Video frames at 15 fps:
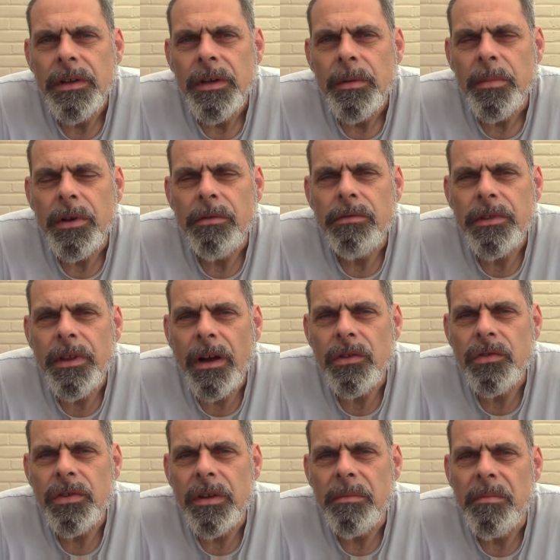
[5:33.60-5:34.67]
but a
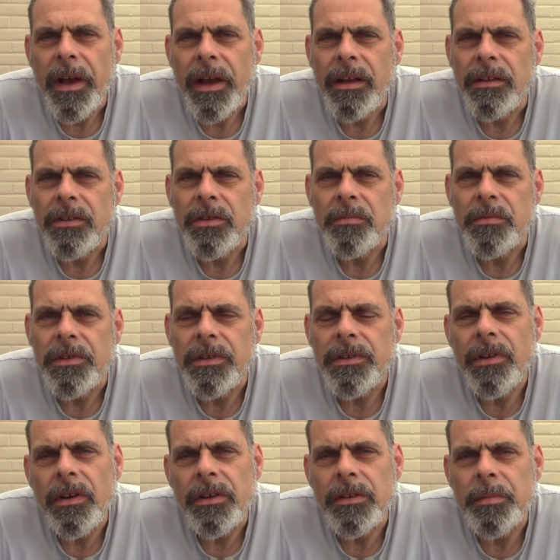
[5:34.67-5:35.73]
reduction in mechanisms
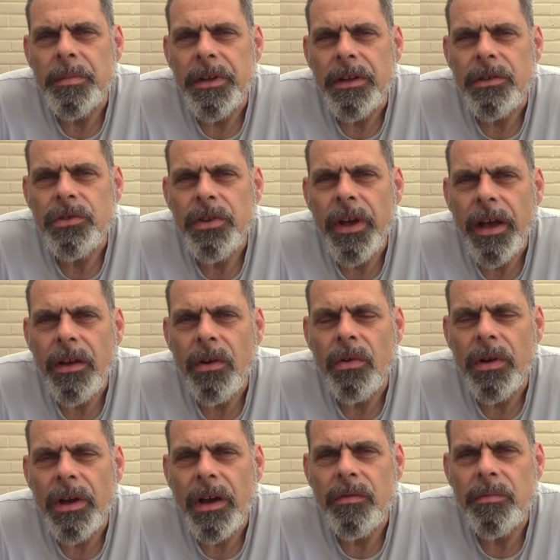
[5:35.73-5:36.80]
designed to be a check
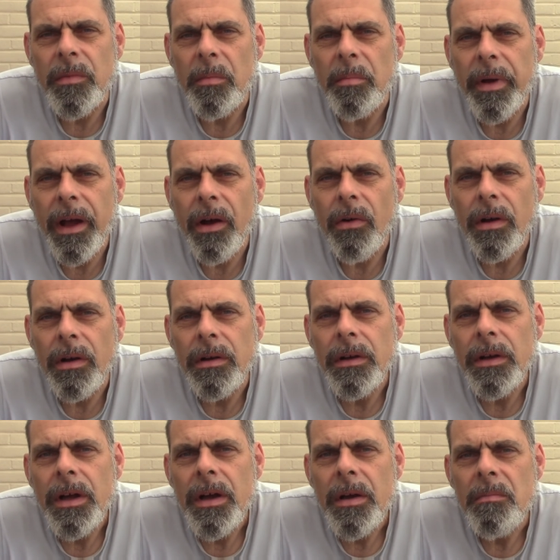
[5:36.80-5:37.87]
on government power
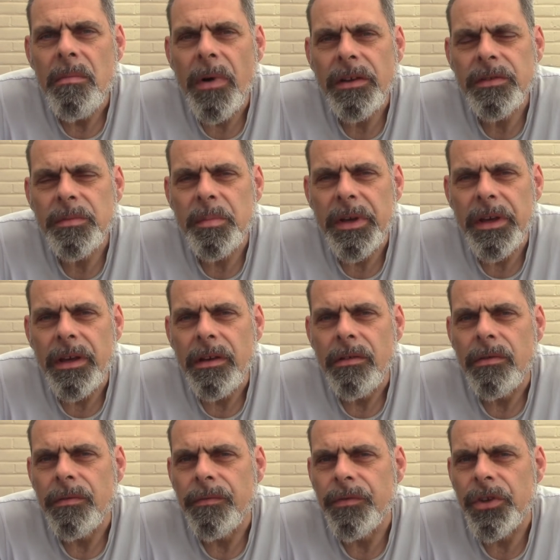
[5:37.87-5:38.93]
must be
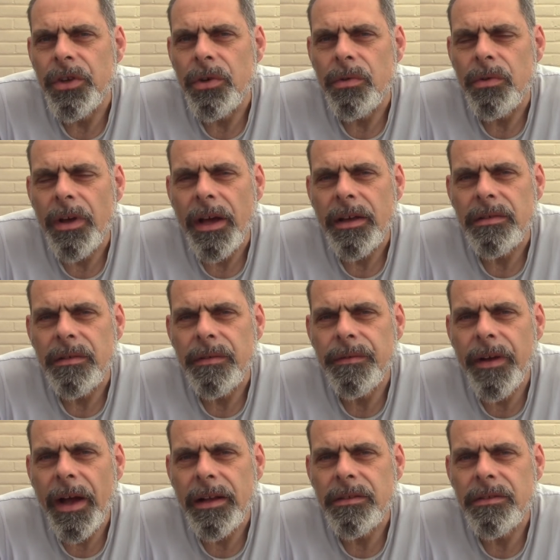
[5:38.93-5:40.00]
viewed as the
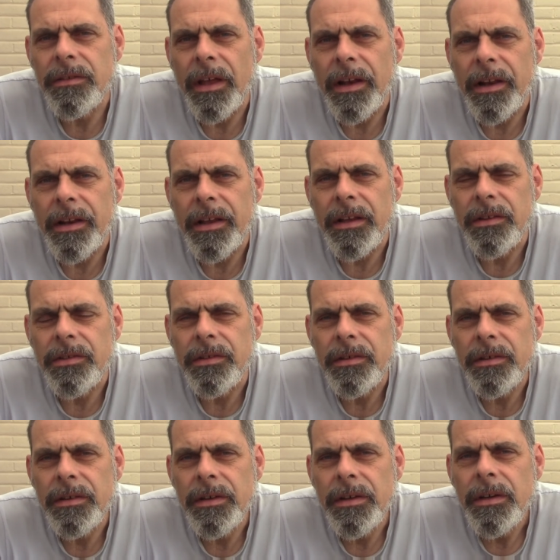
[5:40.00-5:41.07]
fact that it is,
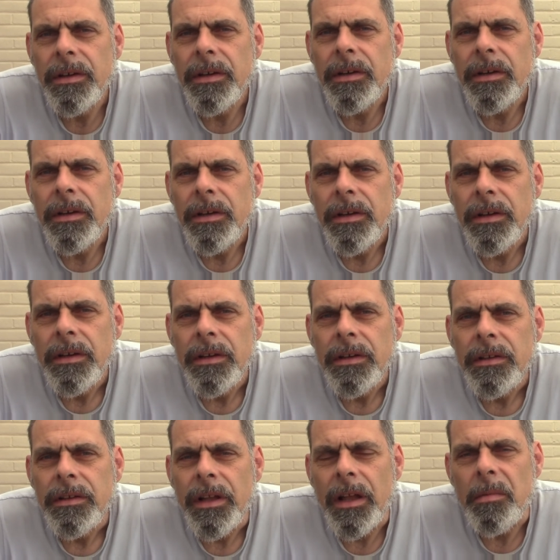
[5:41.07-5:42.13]

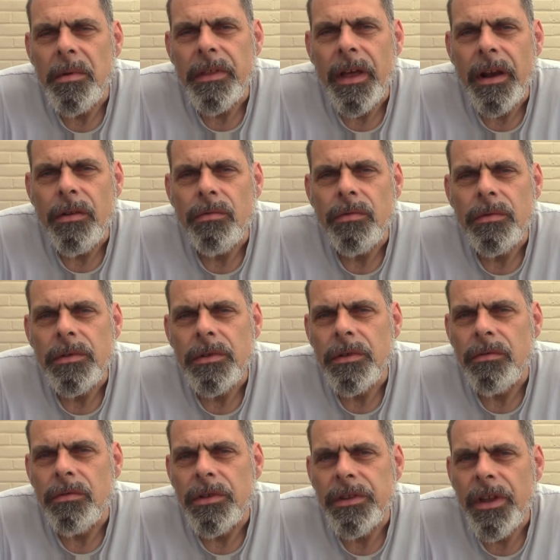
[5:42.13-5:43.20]
namely that a
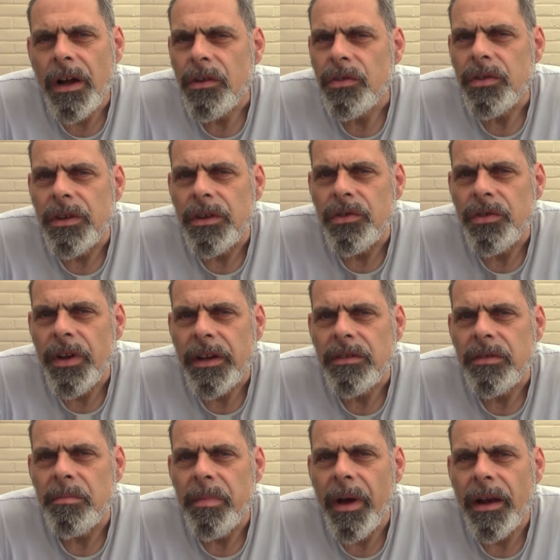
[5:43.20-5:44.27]
reduction in
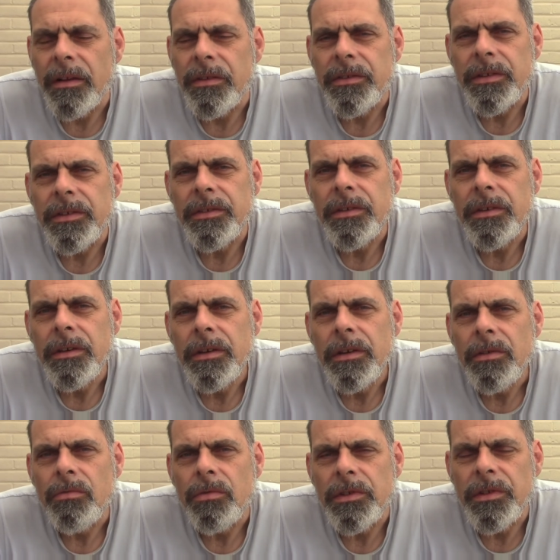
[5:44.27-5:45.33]
checks and balances
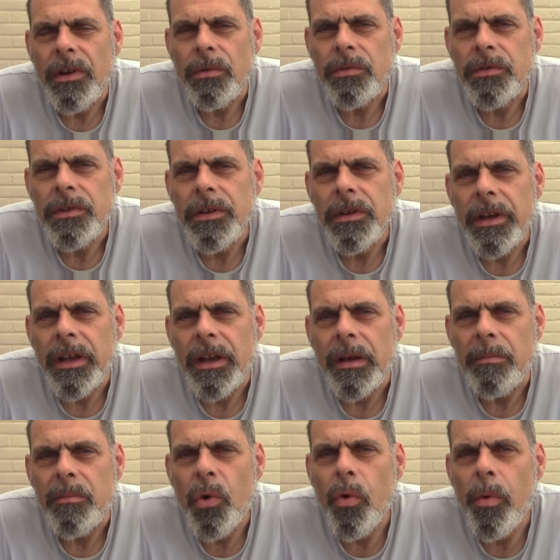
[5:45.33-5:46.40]
results in a
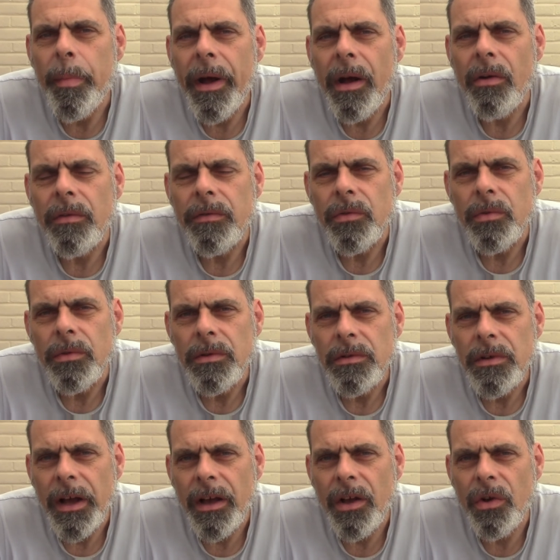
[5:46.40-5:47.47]
more powerful
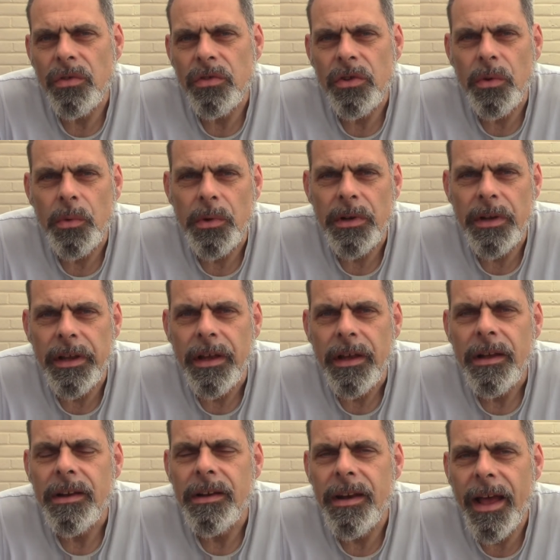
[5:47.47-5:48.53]
and consequently
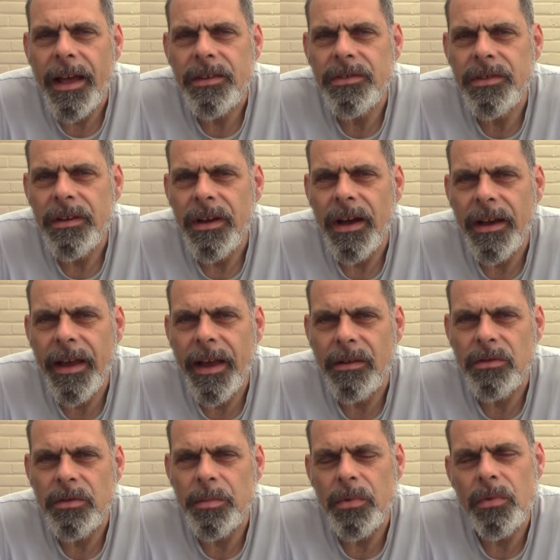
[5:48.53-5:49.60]
less
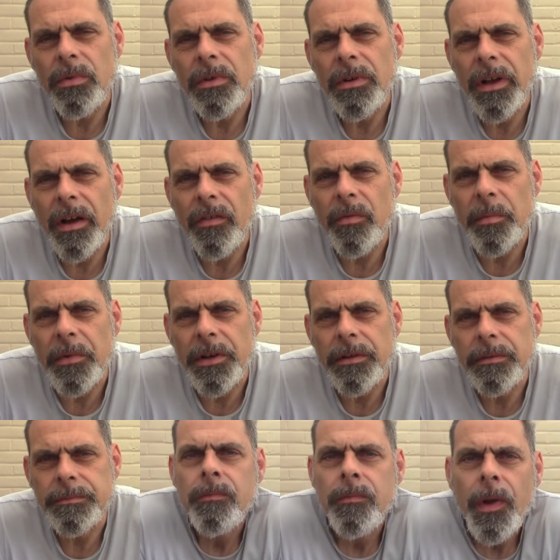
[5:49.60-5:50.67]
accountable government.
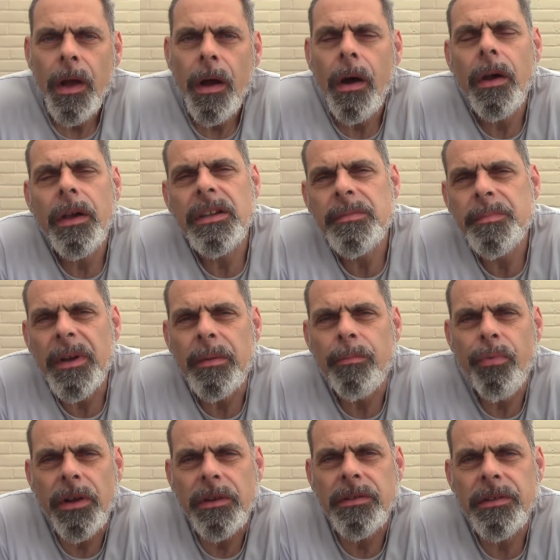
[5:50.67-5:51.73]
I expect
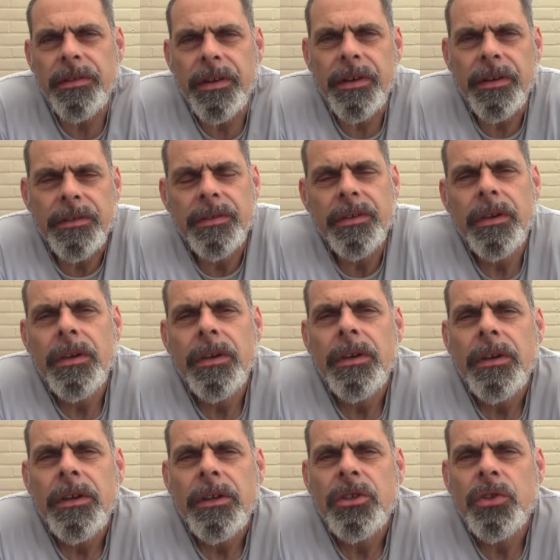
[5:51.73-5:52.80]
Brexiteers
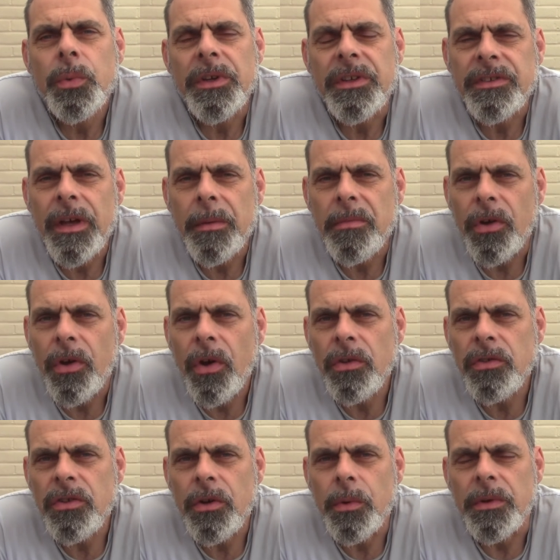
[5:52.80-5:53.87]
to accept the
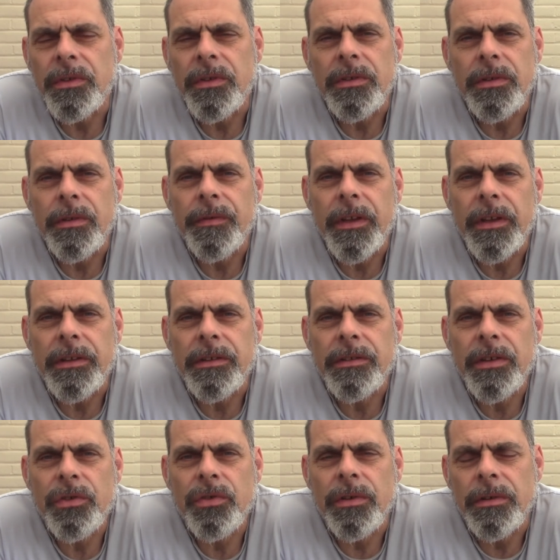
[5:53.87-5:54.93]
consequences of their
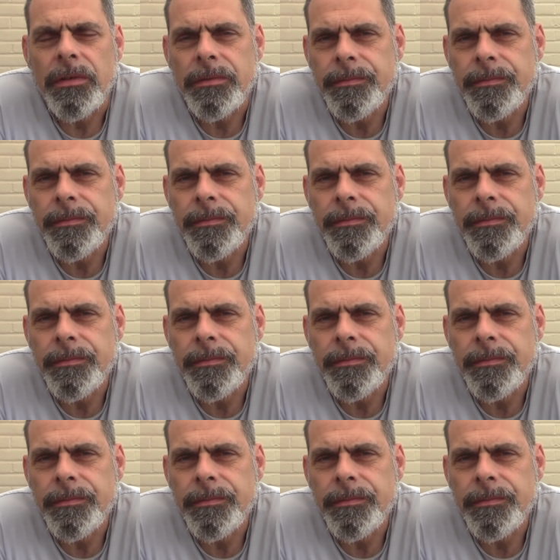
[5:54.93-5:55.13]
decision.